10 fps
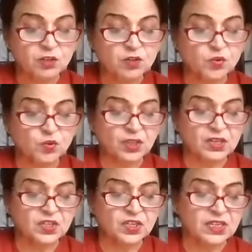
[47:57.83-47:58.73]
Soon
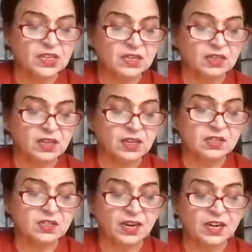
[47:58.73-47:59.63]
the city and the
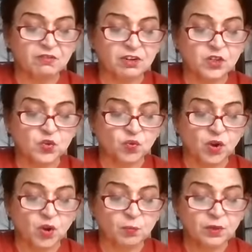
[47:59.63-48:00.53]
hillside will
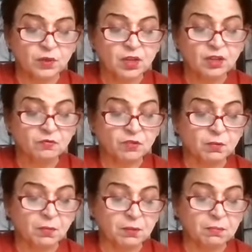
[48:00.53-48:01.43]
swarm
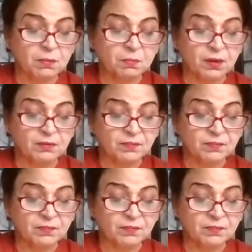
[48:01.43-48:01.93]
with my people.